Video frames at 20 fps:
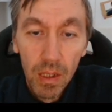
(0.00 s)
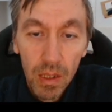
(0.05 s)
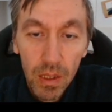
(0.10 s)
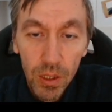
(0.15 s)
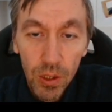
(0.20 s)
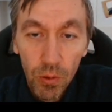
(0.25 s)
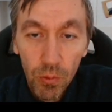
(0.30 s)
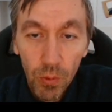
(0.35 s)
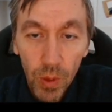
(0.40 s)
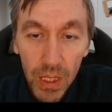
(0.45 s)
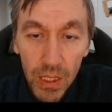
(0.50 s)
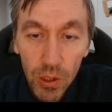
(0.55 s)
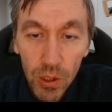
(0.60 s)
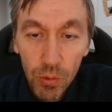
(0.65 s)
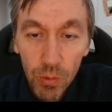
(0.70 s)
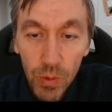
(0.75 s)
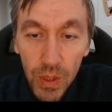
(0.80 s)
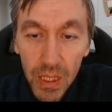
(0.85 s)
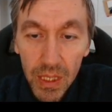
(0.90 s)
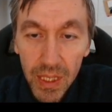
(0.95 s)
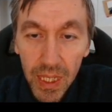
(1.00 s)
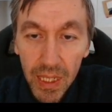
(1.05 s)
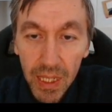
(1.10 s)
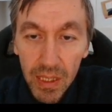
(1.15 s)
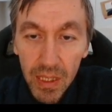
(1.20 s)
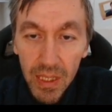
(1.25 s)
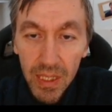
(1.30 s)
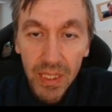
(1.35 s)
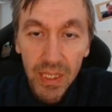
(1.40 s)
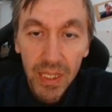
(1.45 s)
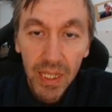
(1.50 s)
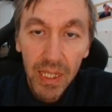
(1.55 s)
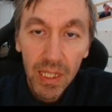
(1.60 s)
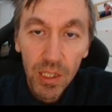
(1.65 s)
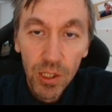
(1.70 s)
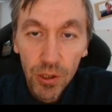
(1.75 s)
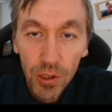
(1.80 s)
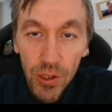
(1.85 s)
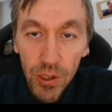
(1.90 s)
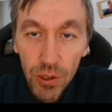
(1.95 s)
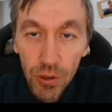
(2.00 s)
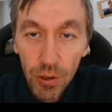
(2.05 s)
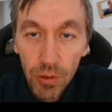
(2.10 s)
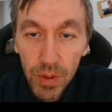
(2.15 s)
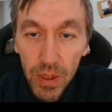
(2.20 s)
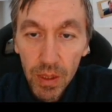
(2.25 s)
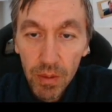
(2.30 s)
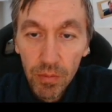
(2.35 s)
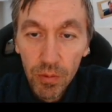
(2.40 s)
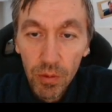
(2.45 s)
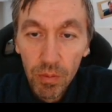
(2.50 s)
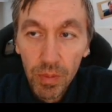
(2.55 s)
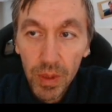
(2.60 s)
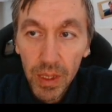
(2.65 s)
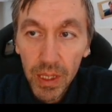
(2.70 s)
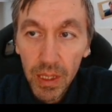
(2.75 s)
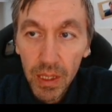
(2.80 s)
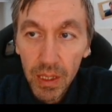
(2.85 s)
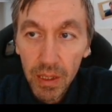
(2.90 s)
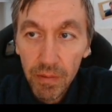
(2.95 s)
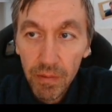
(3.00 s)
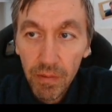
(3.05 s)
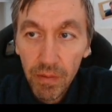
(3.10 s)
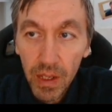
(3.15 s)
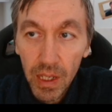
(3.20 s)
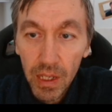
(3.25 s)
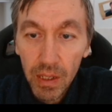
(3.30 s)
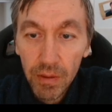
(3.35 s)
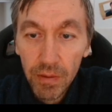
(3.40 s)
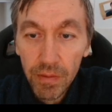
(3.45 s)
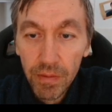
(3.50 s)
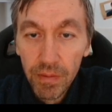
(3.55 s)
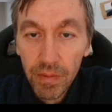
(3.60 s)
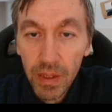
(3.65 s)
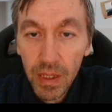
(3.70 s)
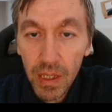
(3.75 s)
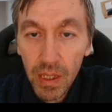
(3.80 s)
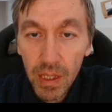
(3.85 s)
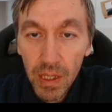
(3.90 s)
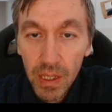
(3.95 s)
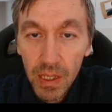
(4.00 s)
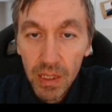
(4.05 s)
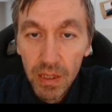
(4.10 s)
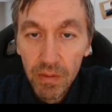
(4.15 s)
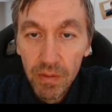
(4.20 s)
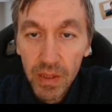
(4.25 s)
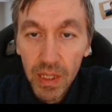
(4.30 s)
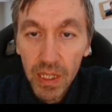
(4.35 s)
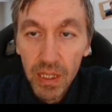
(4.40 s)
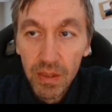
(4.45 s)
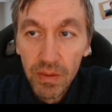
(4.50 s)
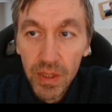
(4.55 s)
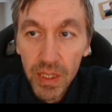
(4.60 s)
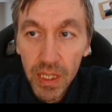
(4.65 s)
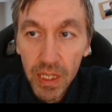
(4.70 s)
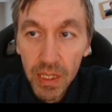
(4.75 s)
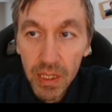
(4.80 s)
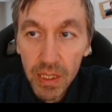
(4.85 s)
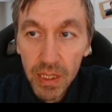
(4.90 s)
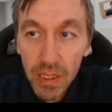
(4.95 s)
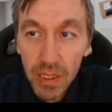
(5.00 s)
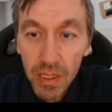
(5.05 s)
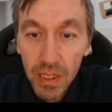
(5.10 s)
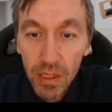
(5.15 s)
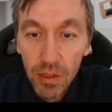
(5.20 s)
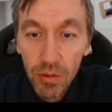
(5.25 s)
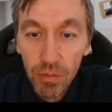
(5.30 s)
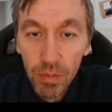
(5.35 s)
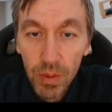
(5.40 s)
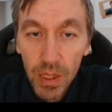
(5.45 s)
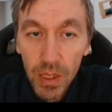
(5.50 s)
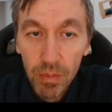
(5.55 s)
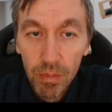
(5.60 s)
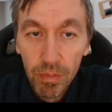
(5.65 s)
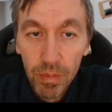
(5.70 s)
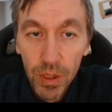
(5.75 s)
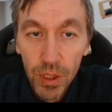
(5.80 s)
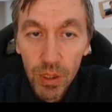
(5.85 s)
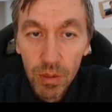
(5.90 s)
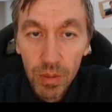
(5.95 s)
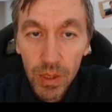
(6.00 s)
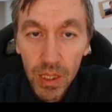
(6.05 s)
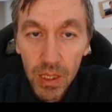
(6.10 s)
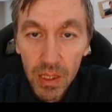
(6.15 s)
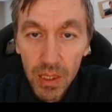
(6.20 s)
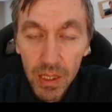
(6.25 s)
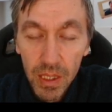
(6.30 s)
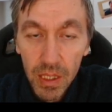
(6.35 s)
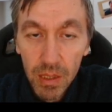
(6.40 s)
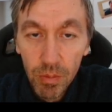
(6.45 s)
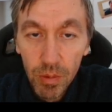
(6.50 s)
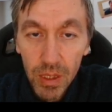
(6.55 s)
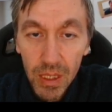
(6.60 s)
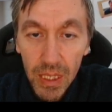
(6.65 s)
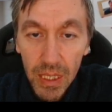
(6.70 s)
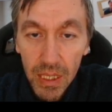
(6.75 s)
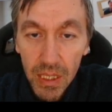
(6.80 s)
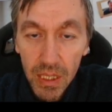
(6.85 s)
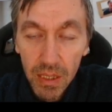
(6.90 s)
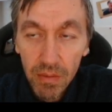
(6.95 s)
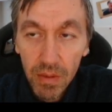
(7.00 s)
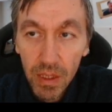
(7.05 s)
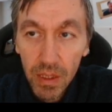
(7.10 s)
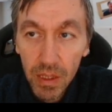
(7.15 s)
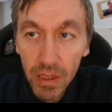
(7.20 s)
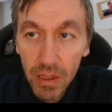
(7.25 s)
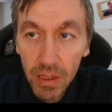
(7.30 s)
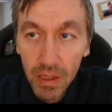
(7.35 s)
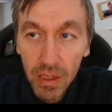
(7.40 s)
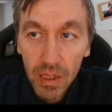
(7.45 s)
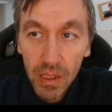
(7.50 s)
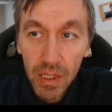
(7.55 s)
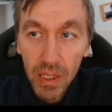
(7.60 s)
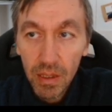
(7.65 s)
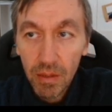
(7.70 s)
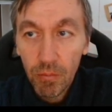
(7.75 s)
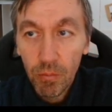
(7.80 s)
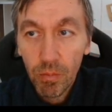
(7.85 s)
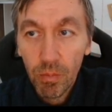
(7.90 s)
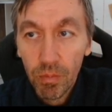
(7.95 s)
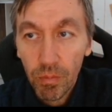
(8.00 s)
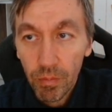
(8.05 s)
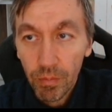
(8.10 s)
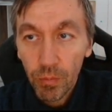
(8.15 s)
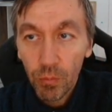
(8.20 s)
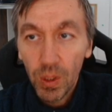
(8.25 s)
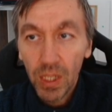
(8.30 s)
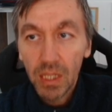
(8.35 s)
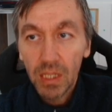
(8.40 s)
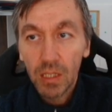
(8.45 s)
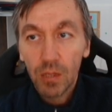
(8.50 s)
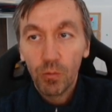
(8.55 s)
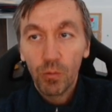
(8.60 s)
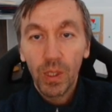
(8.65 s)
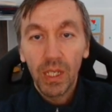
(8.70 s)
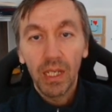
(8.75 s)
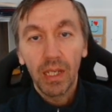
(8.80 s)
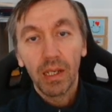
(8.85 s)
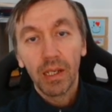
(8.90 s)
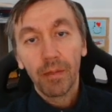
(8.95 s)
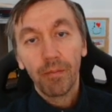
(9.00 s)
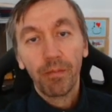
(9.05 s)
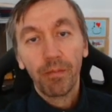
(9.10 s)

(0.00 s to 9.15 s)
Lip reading: So why don't we attack this knight to stop him from playing f5? And if knight f6, then you play bishop c6, protect everything, and again, white is winning.